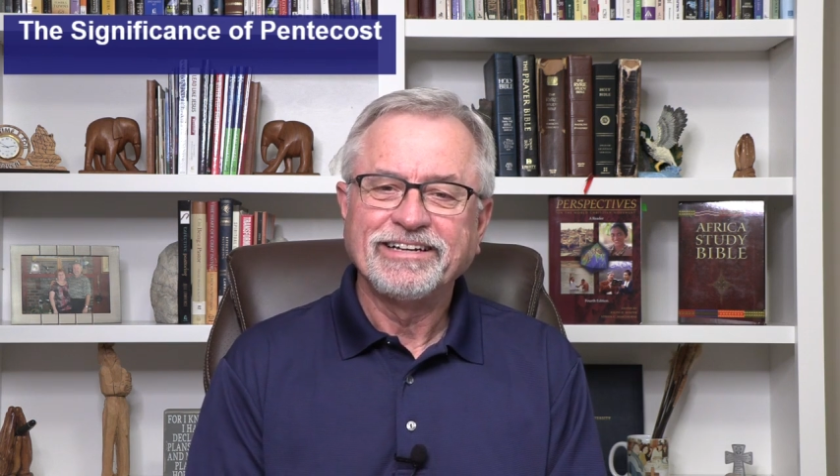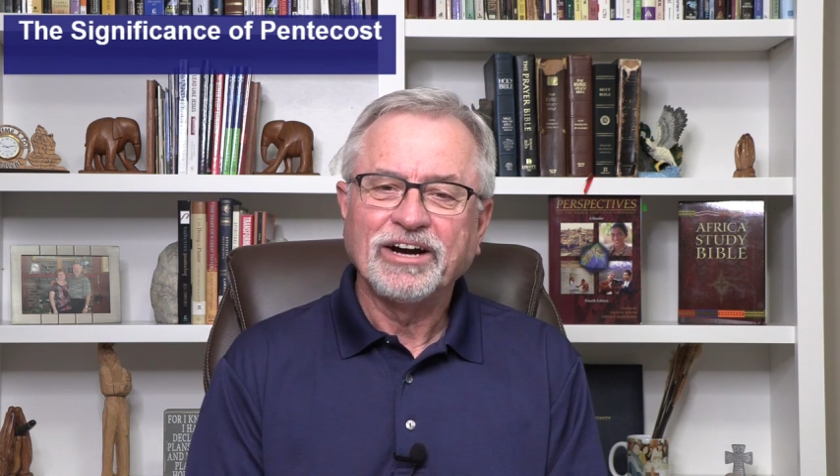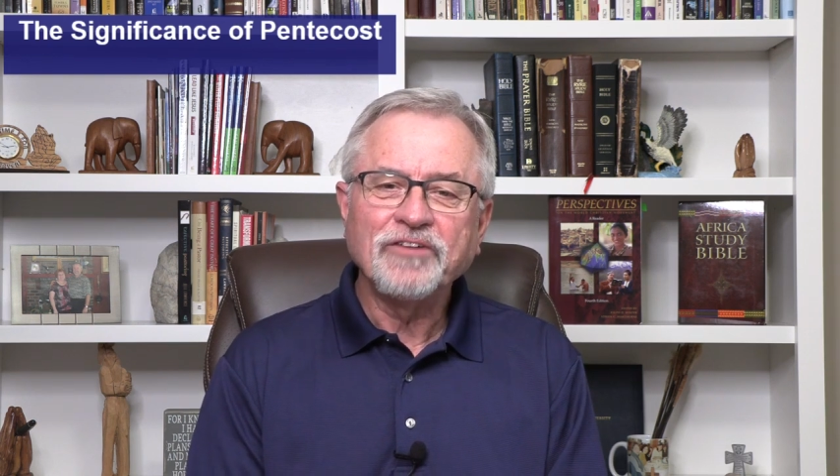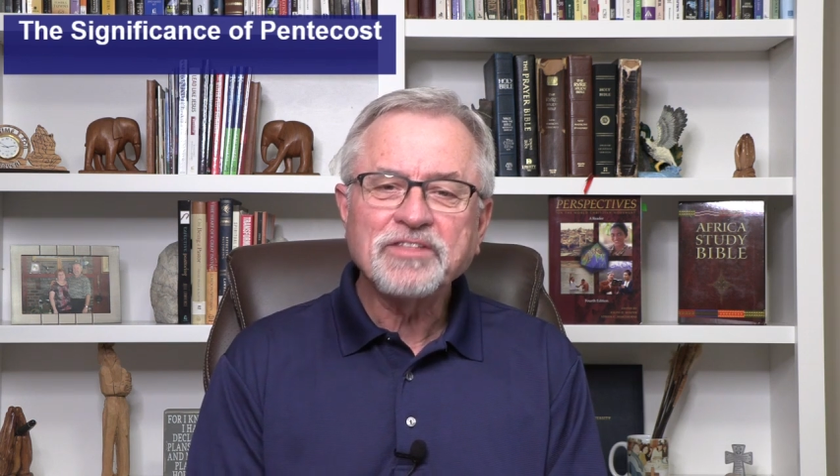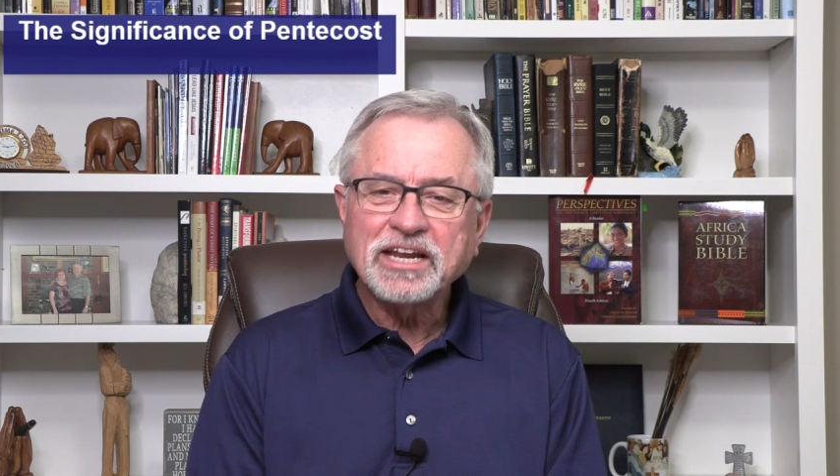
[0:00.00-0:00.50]

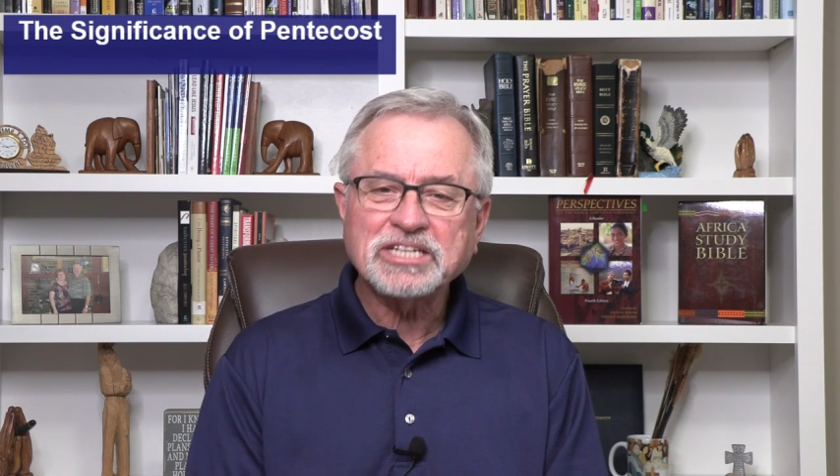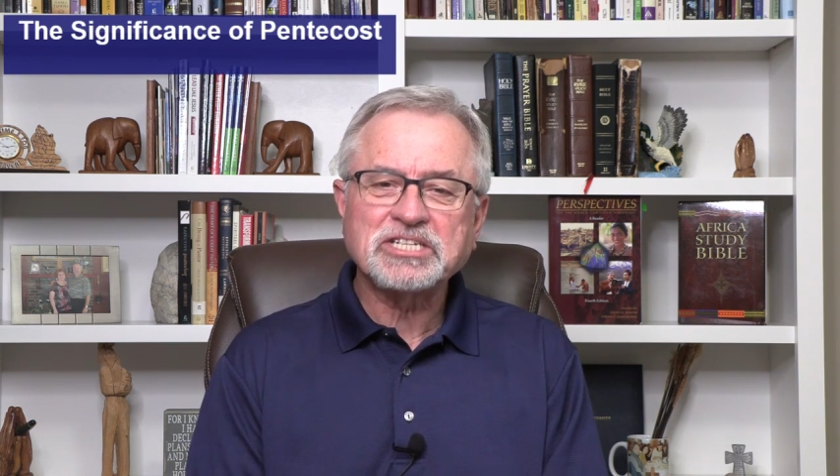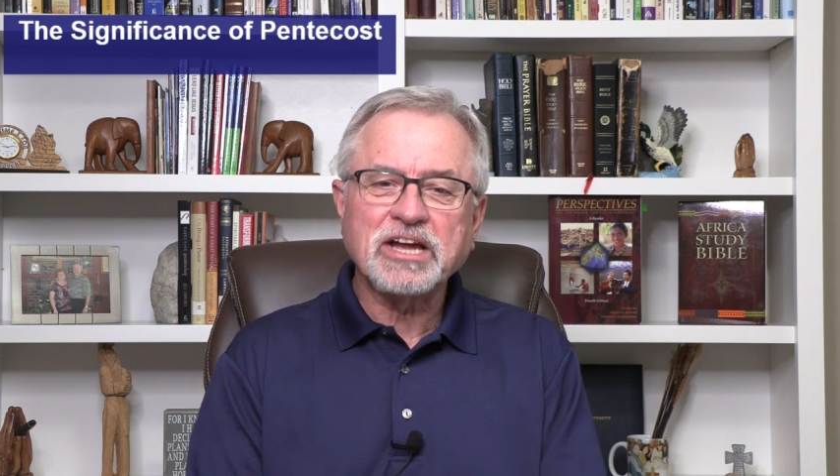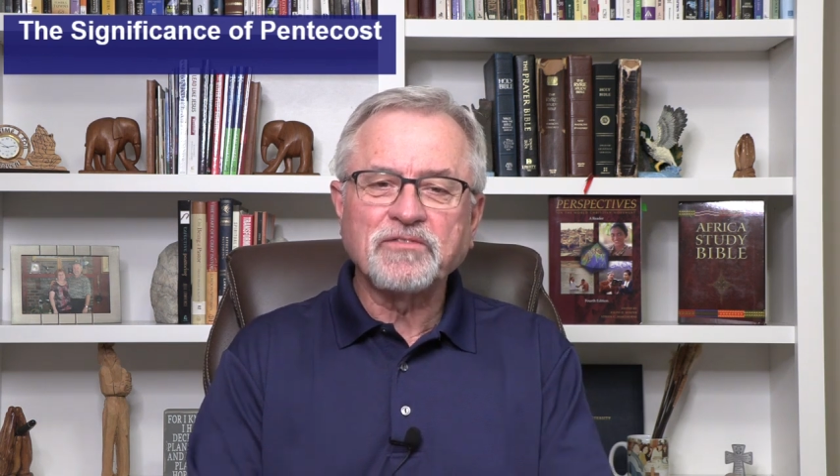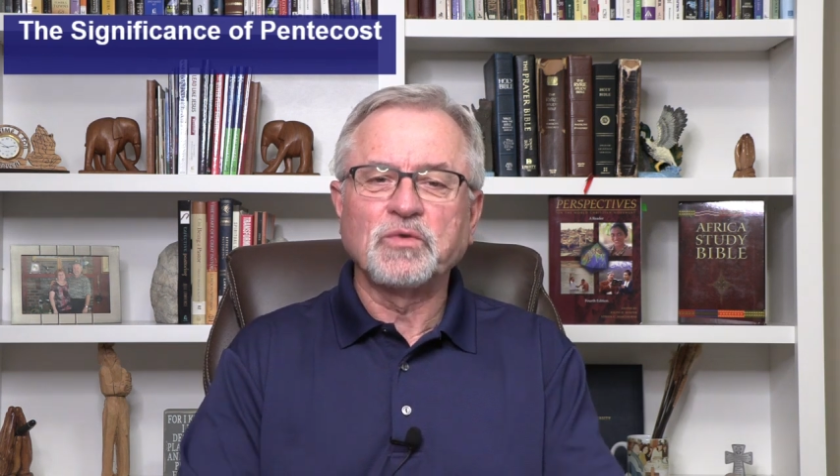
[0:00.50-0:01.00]
Over the next
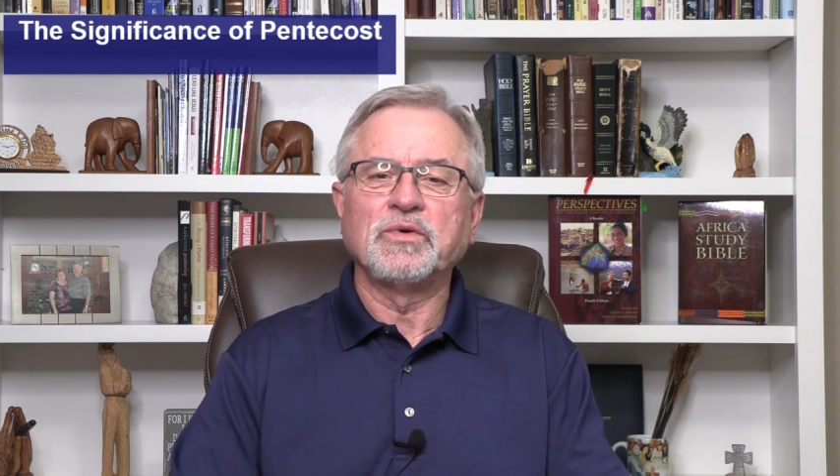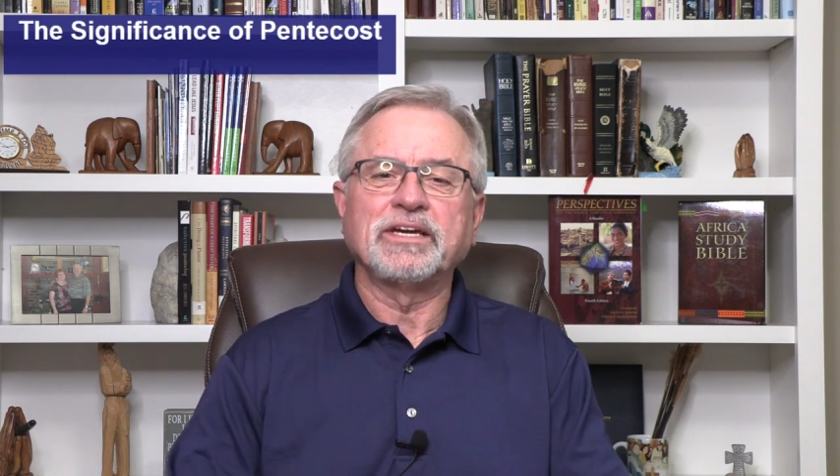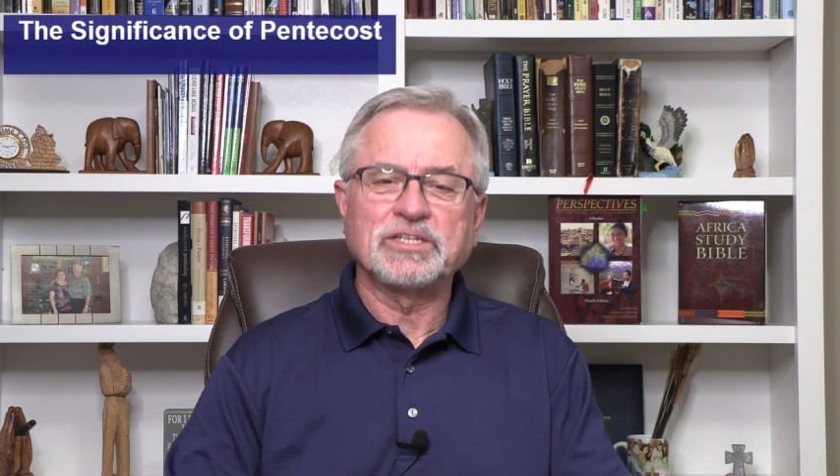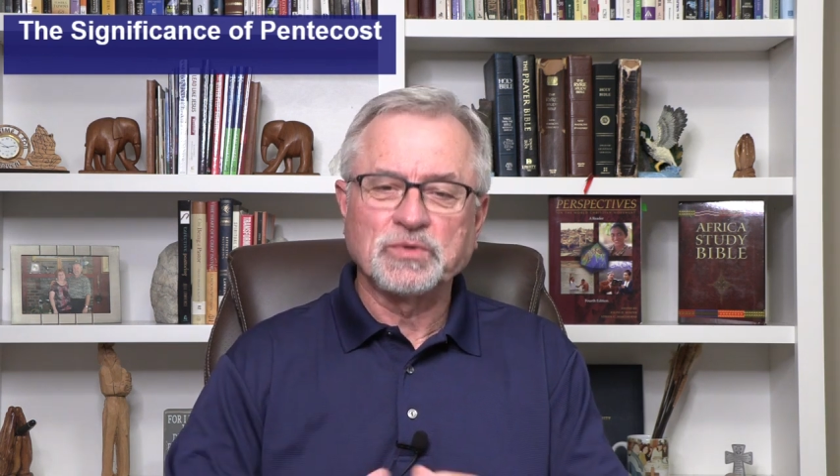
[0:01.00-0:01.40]
several weeks,